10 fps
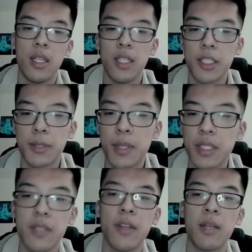
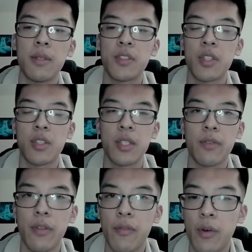Especially if MF starts off
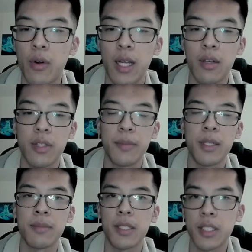with 4 health, it
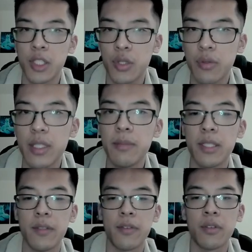becomes extremely
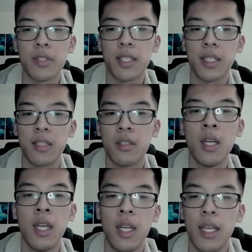difficult to kill.
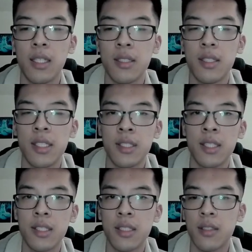And
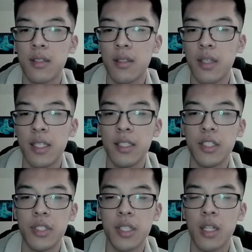it
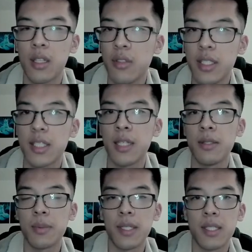just closes
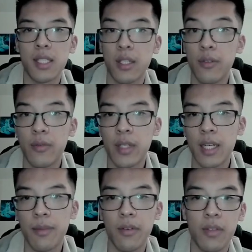games by itself when
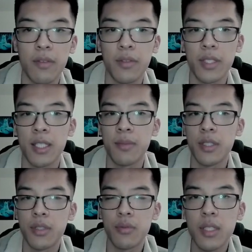MF levels up. It's
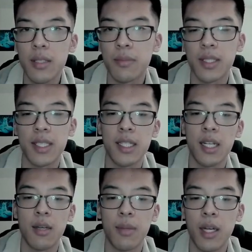just really insane
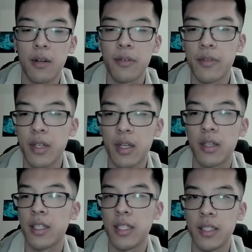how powerful of a
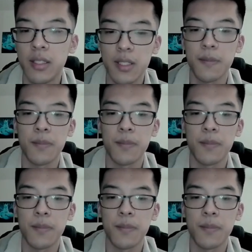card it is.